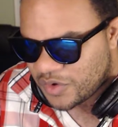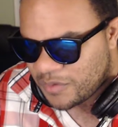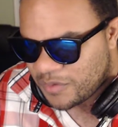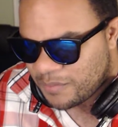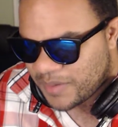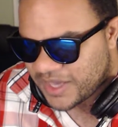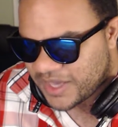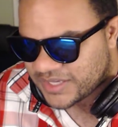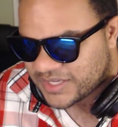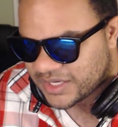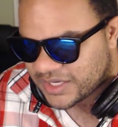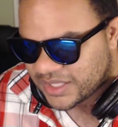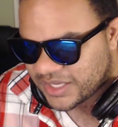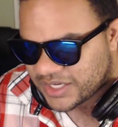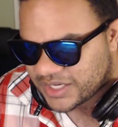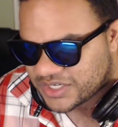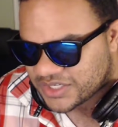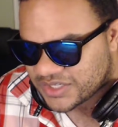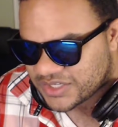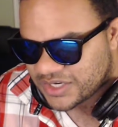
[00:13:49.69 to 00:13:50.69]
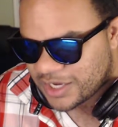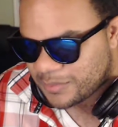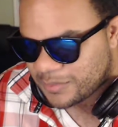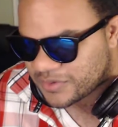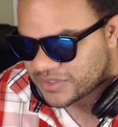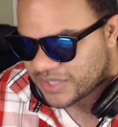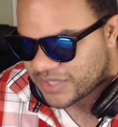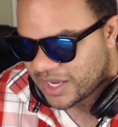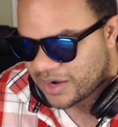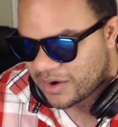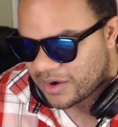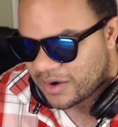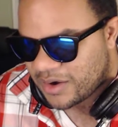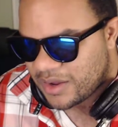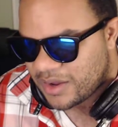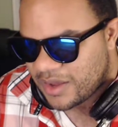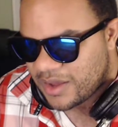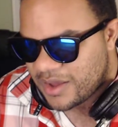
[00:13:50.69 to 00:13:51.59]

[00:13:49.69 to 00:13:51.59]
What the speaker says: and basically it's just a double standard.